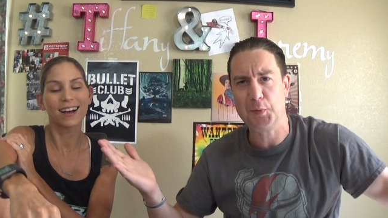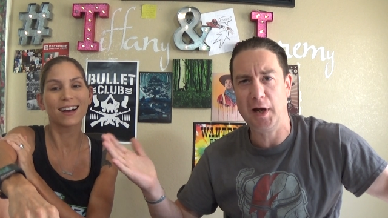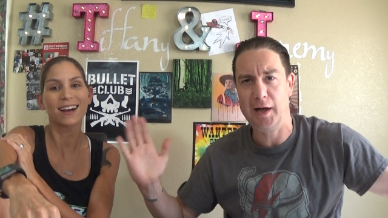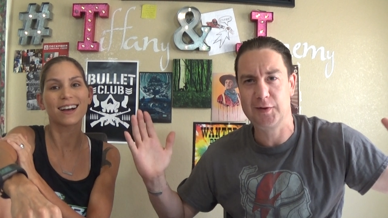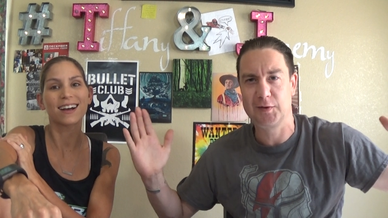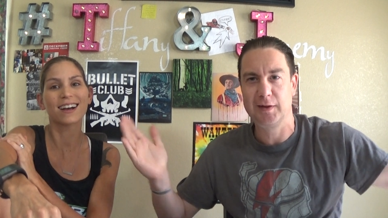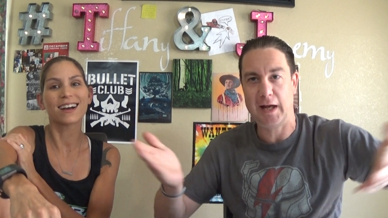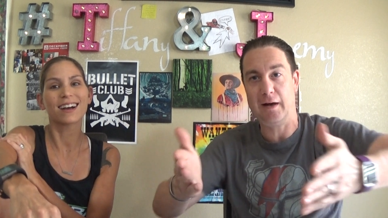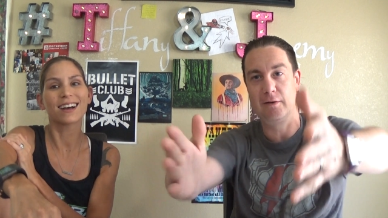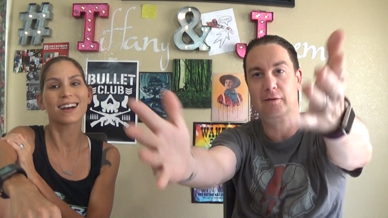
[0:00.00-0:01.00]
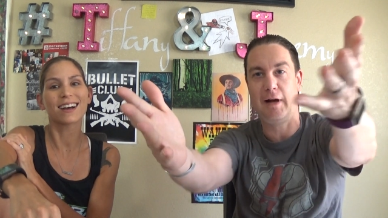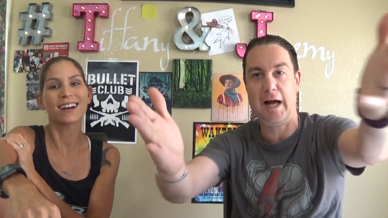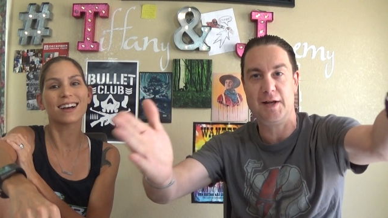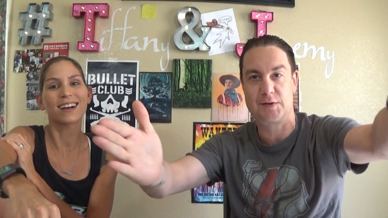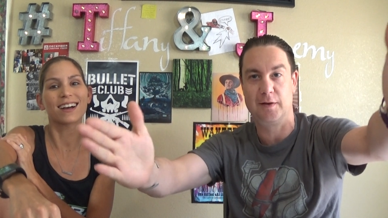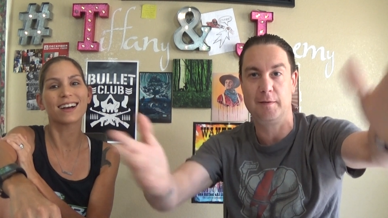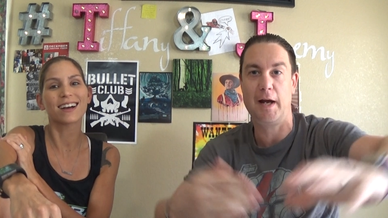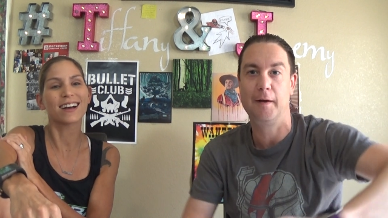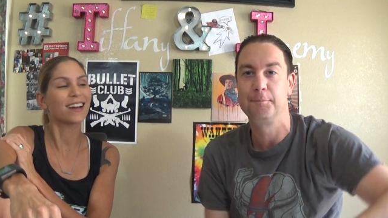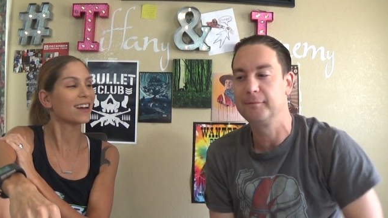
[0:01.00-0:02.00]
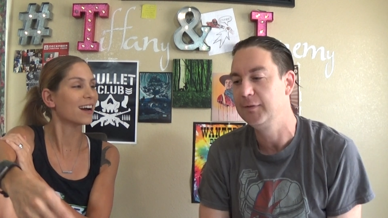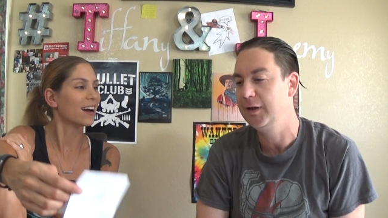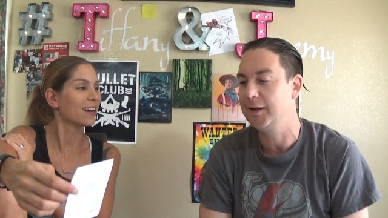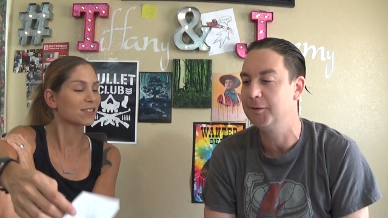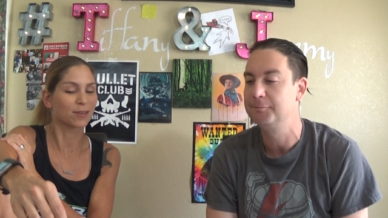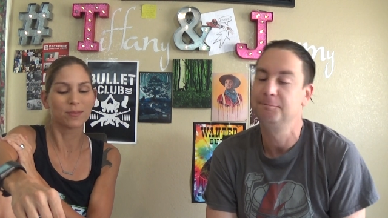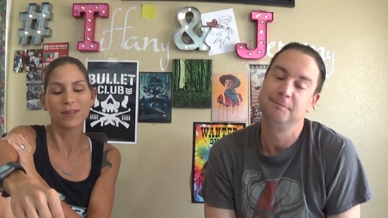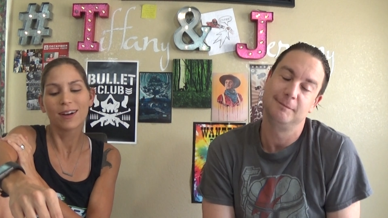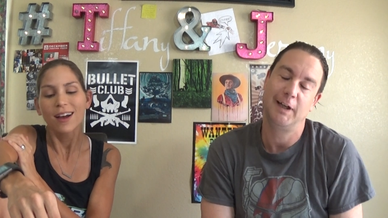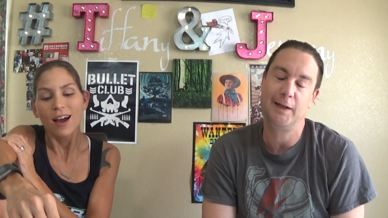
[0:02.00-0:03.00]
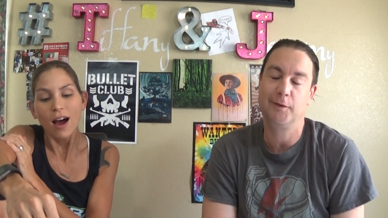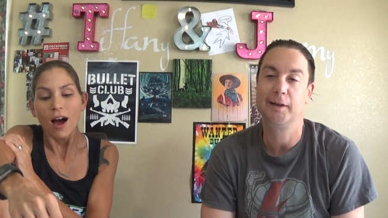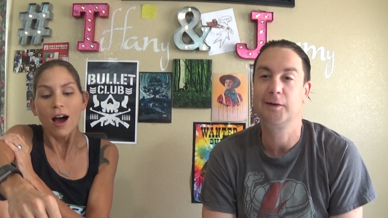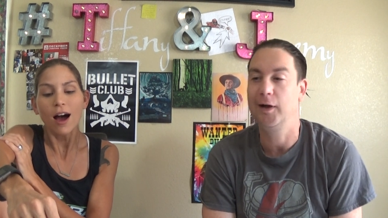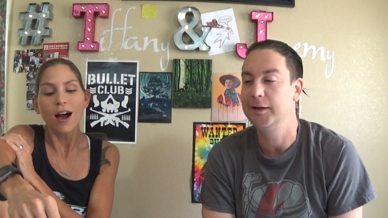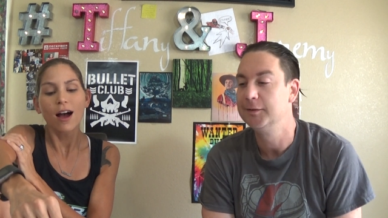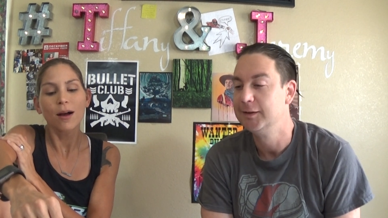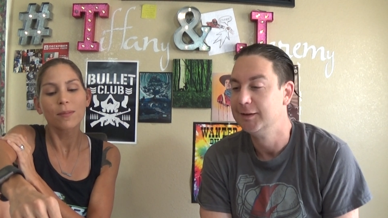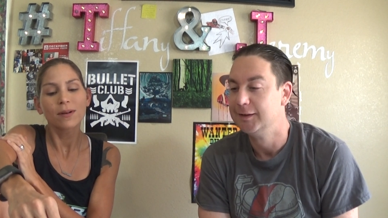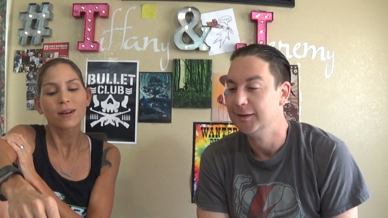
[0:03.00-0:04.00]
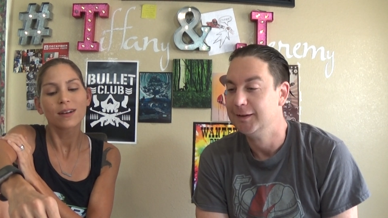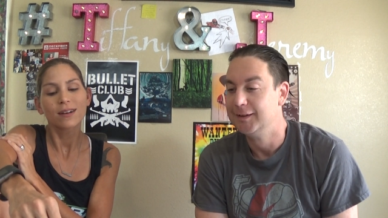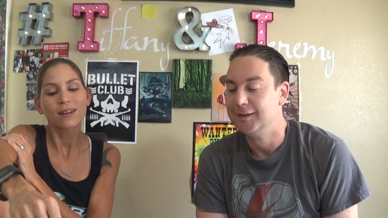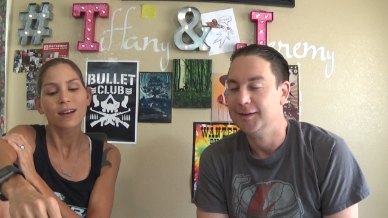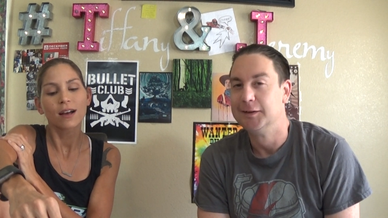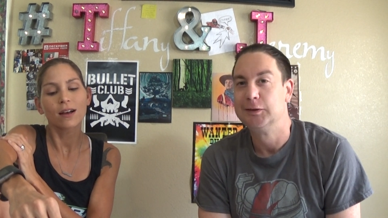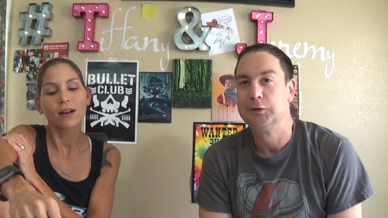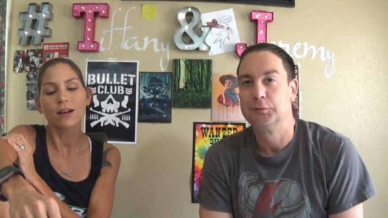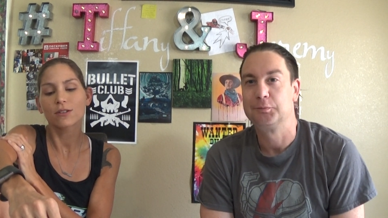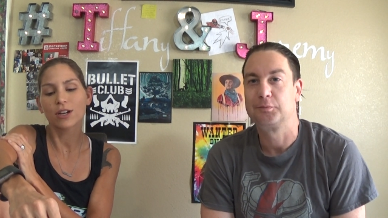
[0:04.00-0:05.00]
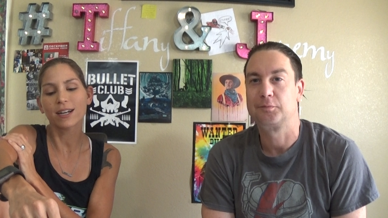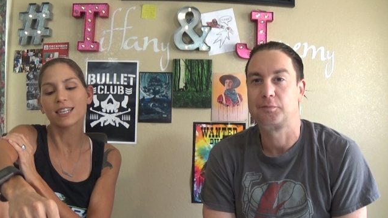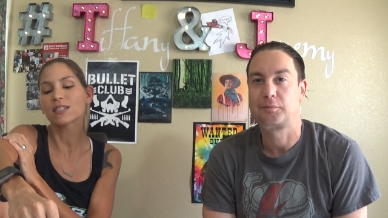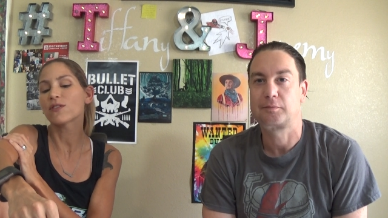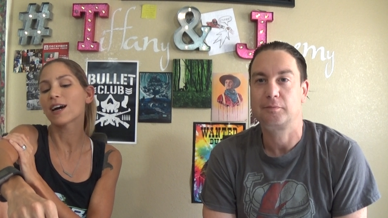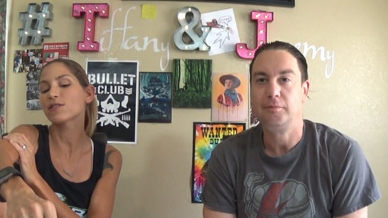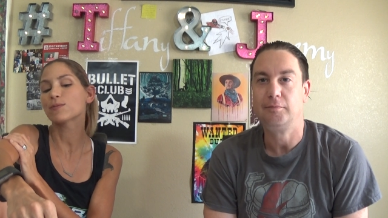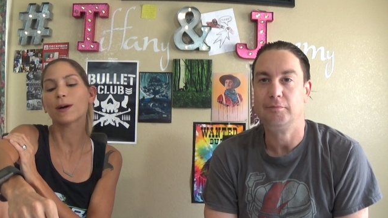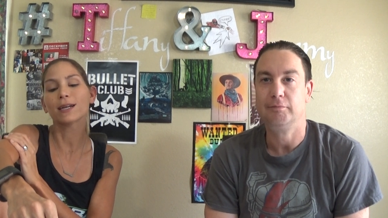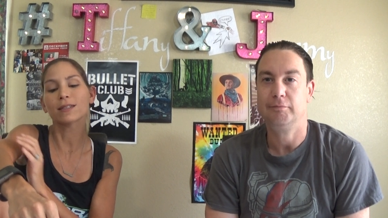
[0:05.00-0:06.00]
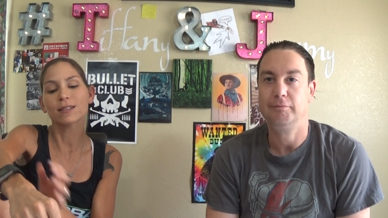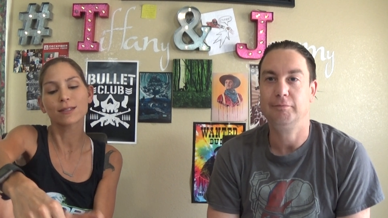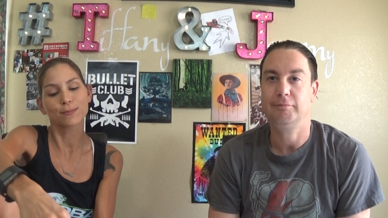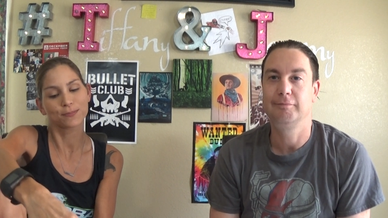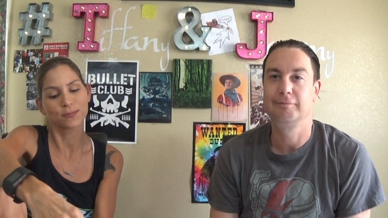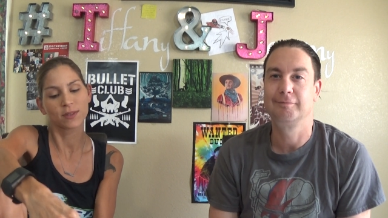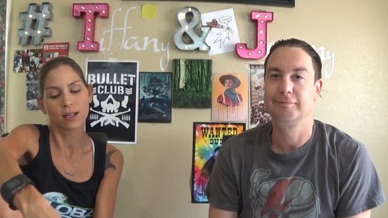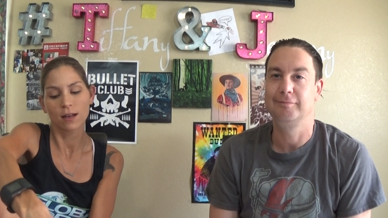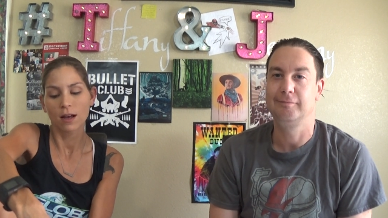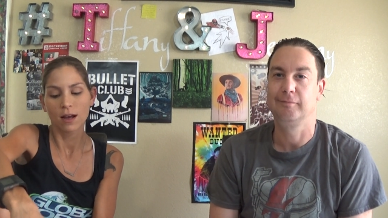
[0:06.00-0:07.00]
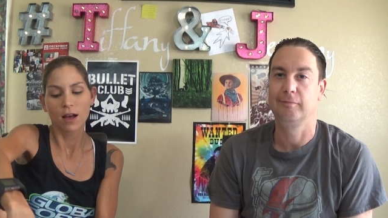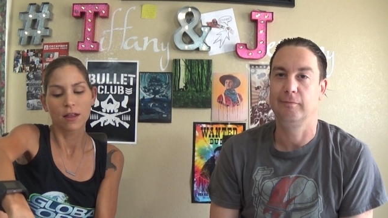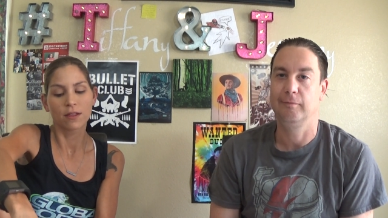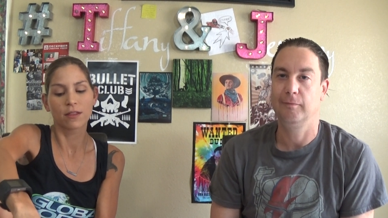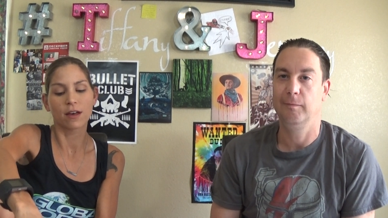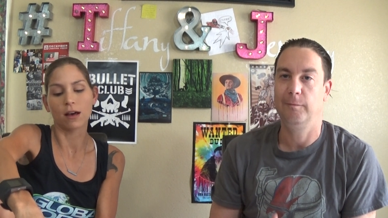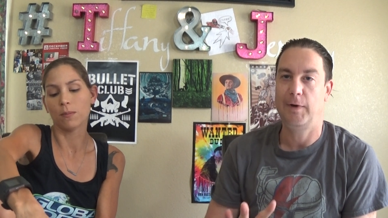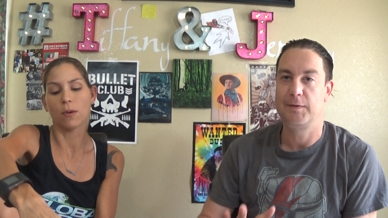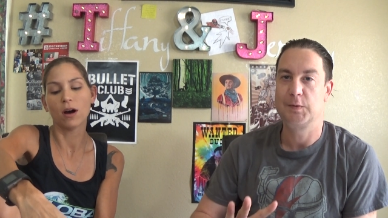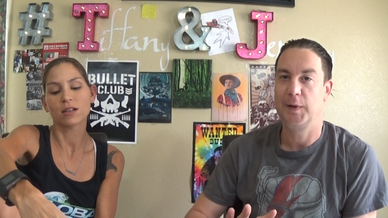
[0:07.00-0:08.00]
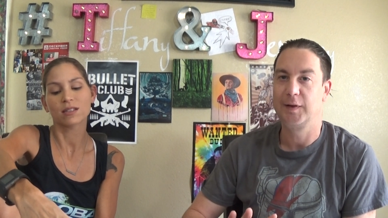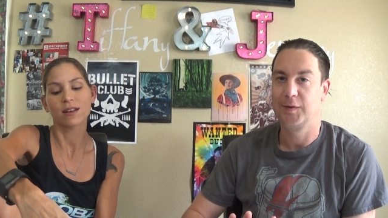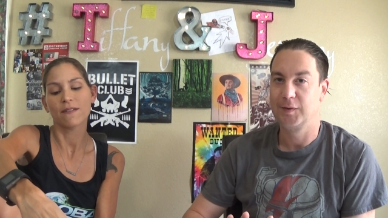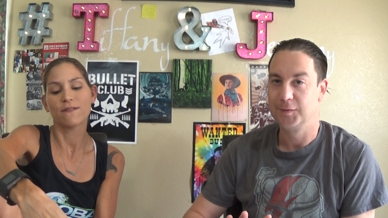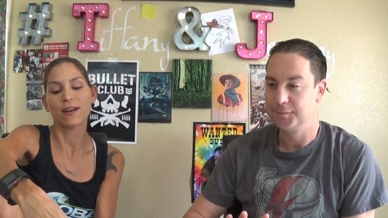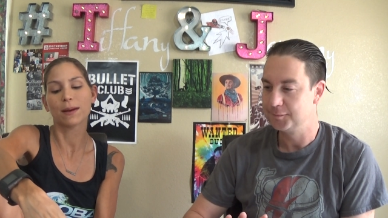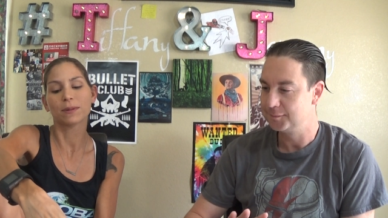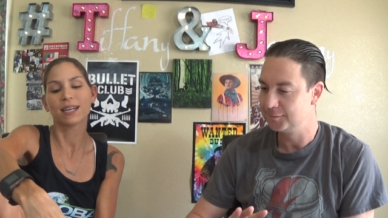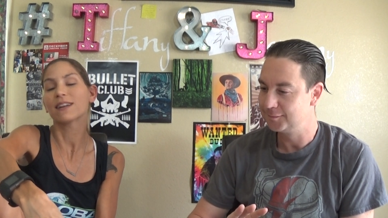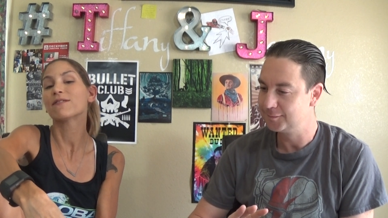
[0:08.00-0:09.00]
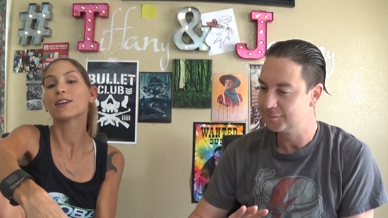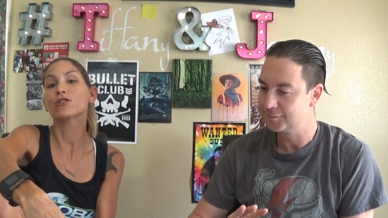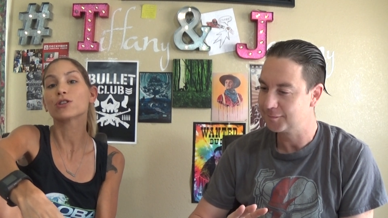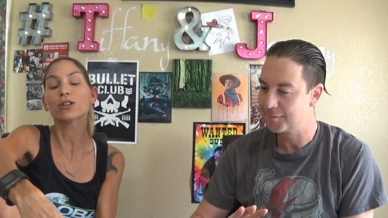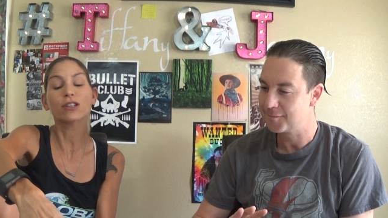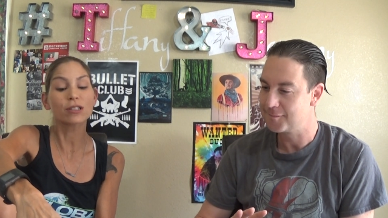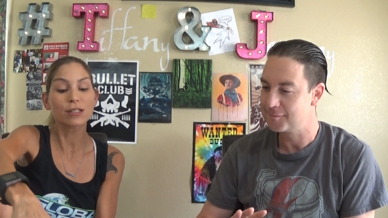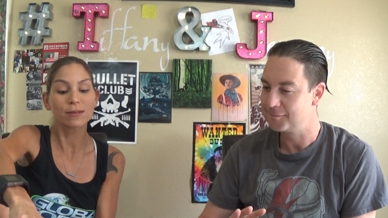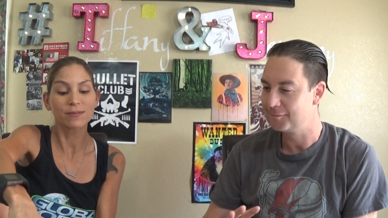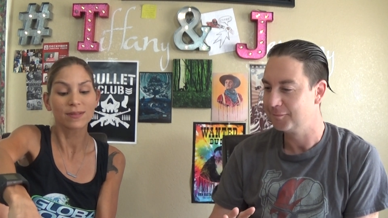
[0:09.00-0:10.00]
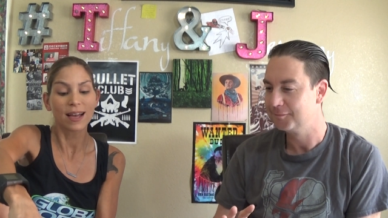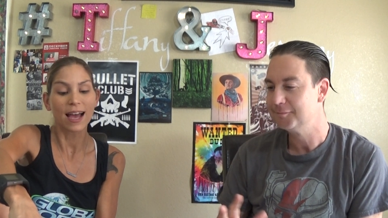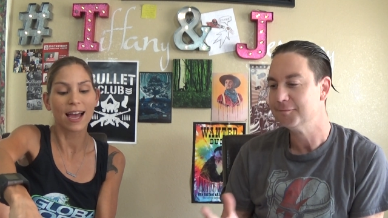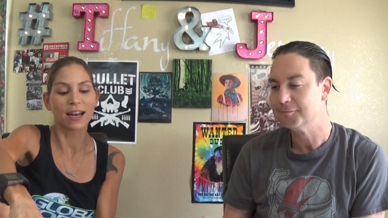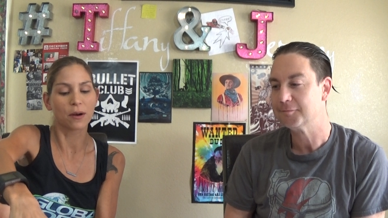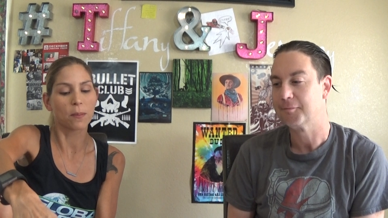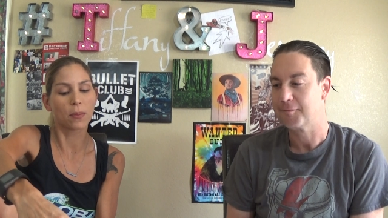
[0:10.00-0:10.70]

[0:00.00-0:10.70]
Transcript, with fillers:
Speaker 1: box? I don't know. Ask her. Yeah. Yeah. There you ask go. him. Anyway, go ahead. Um,
Speaker 2: Chinese Five Spice, The Moss Family Adventures, and